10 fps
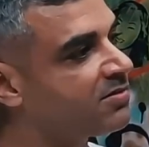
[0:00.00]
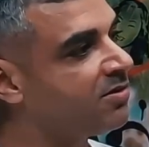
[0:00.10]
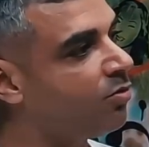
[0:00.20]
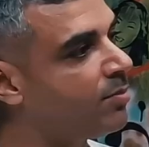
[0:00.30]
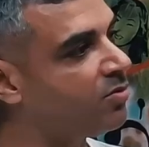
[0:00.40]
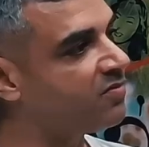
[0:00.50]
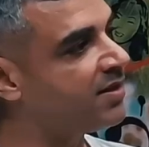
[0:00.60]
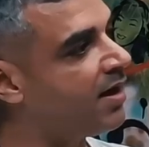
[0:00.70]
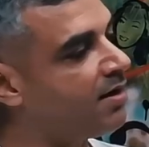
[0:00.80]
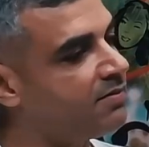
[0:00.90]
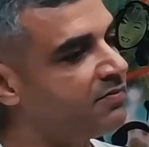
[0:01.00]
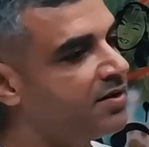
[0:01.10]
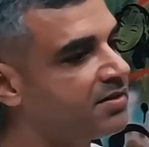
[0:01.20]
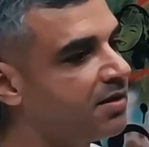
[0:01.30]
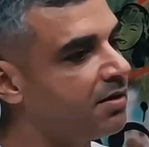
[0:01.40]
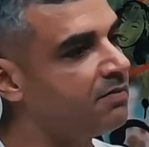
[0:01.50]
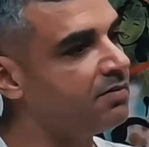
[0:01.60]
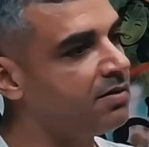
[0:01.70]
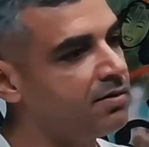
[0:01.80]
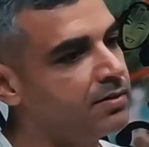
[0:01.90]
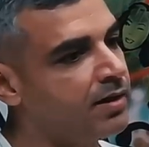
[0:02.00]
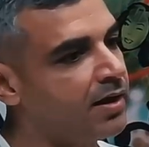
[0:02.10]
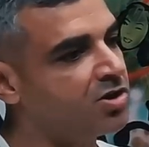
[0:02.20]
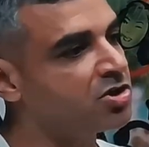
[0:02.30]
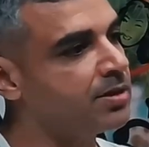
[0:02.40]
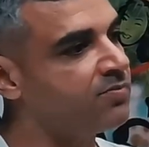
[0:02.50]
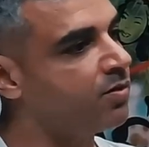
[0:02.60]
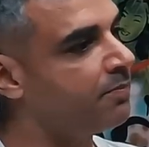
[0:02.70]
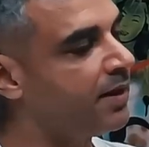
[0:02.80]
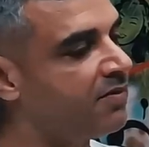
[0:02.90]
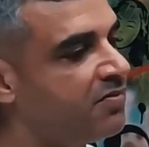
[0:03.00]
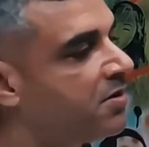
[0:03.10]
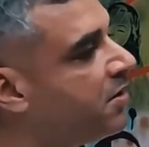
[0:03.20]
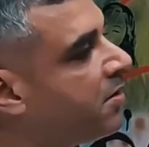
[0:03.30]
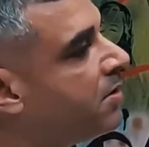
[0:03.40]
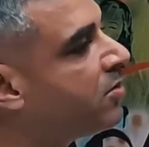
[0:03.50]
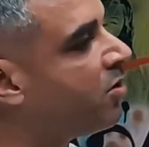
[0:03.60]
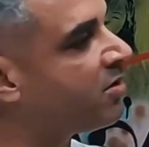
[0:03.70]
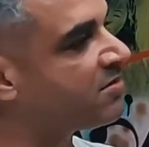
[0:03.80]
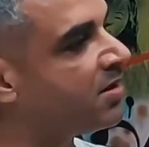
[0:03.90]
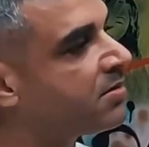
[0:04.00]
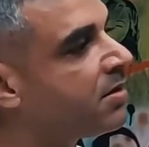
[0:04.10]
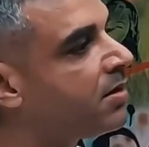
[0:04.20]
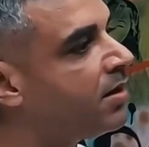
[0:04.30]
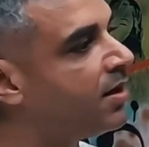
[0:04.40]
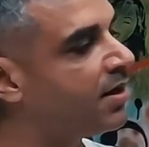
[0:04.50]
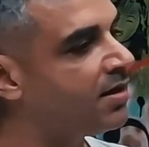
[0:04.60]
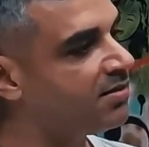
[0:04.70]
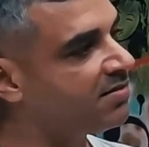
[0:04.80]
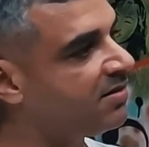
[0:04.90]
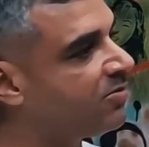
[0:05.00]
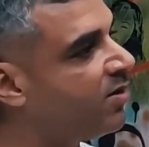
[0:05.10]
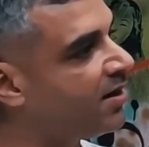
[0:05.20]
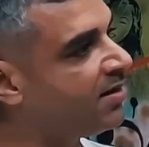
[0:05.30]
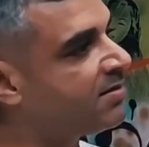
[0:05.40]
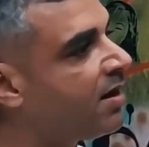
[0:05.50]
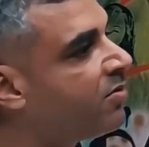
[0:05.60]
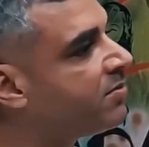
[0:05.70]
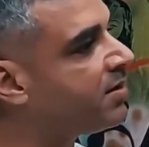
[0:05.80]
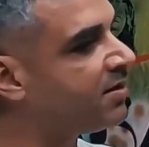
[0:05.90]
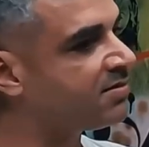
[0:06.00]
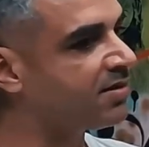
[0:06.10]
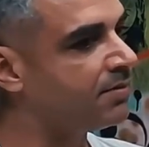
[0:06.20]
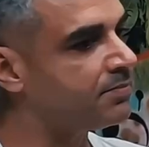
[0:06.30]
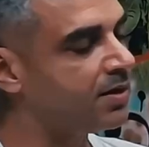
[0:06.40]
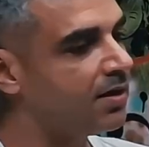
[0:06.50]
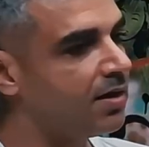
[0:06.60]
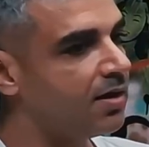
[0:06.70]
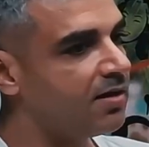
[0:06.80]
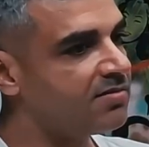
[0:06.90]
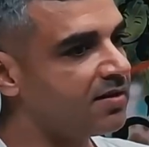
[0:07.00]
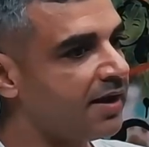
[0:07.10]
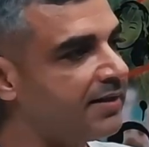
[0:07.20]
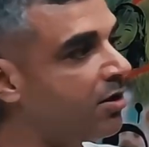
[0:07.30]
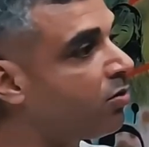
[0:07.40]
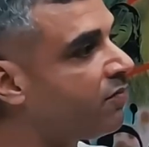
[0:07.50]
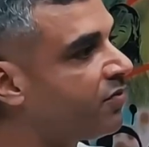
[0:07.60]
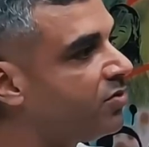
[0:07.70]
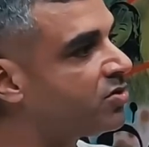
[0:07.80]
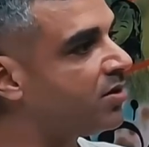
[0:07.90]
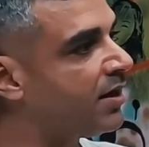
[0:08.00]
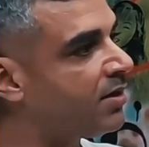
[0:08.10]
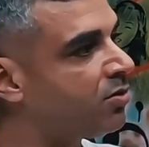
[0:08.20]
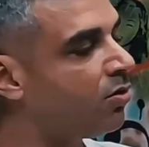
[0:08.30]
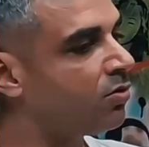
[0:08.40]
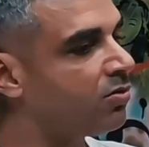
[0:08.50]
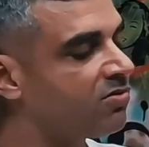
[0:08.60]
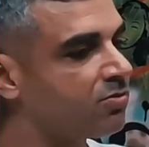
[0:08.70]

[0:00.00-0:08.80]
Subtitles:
So we moved that relationship from being vertical to horizontal, and this is where it's creating confusion and all those